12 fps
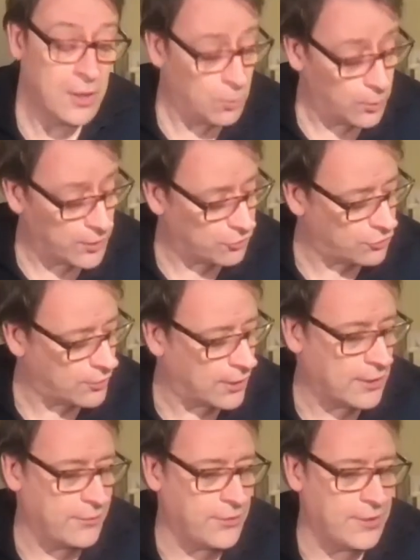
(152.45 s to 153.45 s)
which
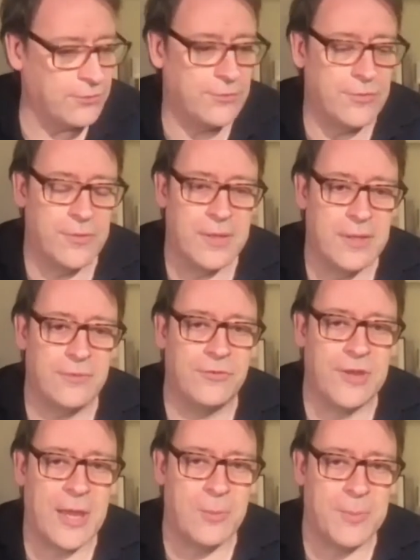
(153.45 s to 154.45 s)
luckily the
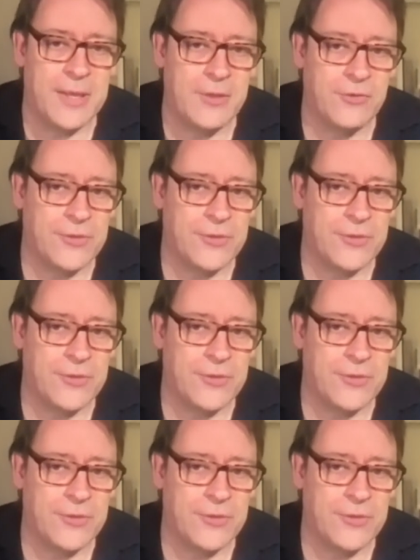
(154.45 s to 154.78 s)
DOPs,